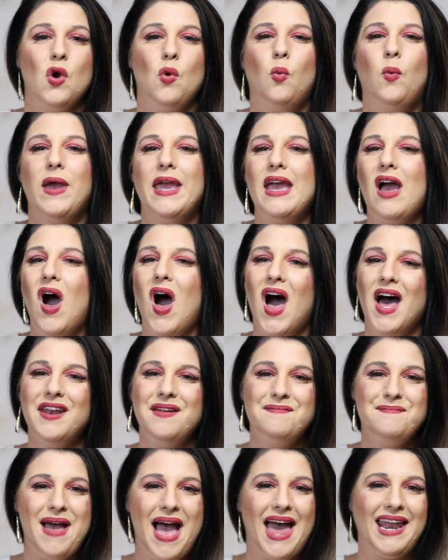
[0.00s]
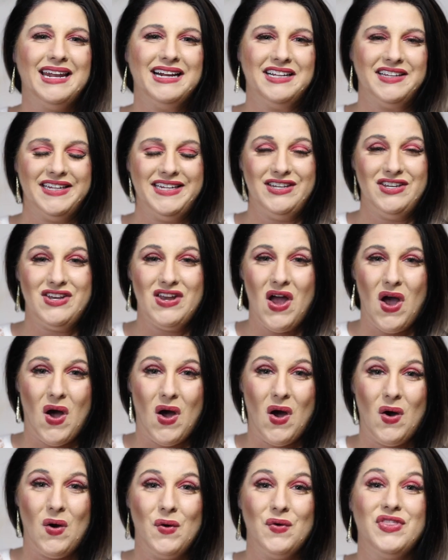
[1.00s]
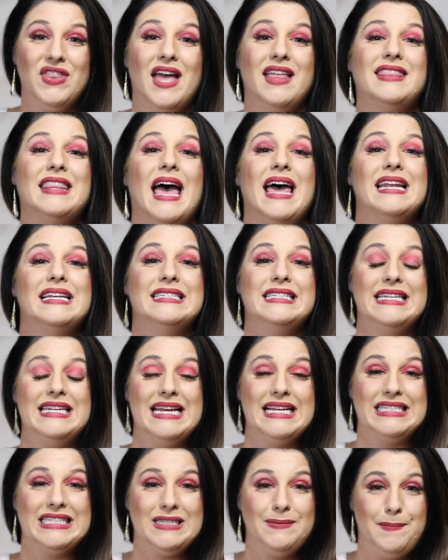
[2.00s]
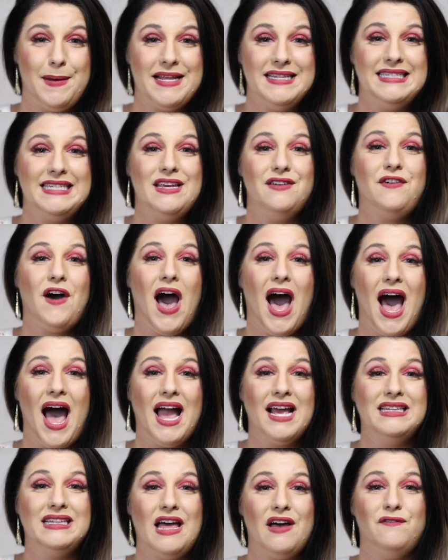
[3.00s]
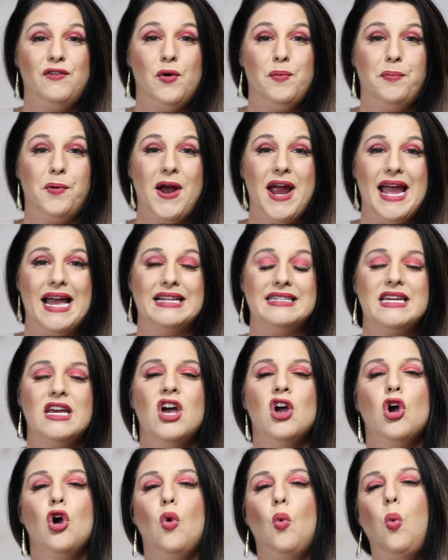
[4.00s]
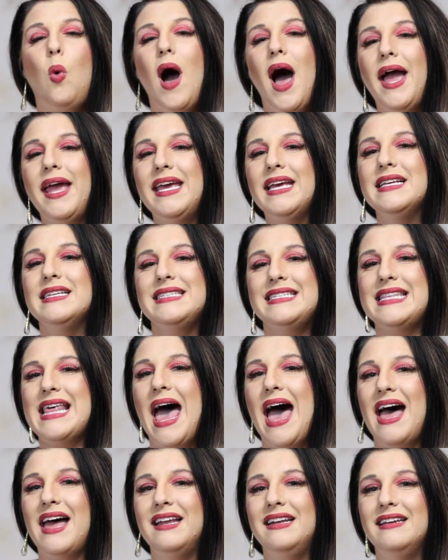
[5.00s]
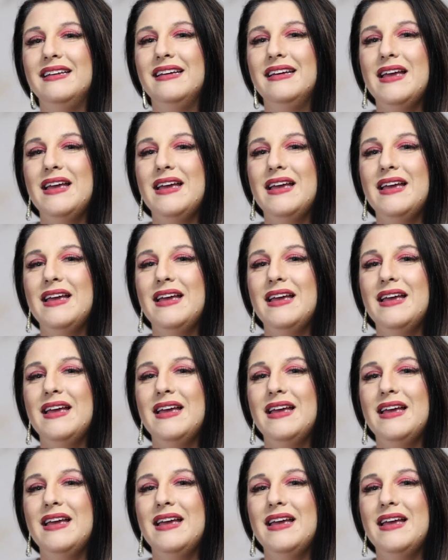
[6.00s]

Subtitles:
We automatically know that that is an expensive, high-level brand. Why is that?